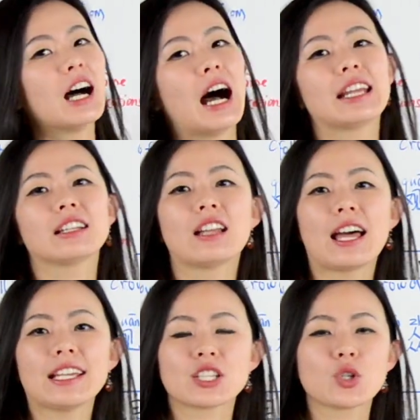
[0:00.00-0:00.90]
I'd
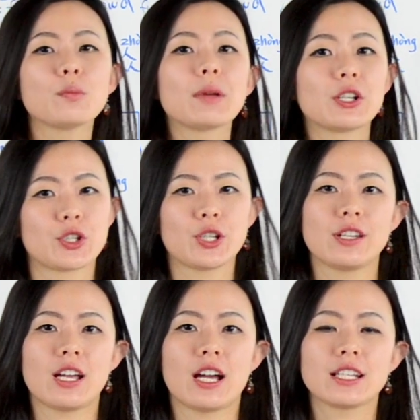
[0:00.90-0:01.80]
like to mention
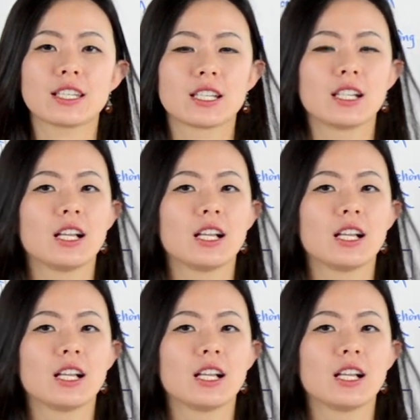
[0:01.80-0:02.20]
that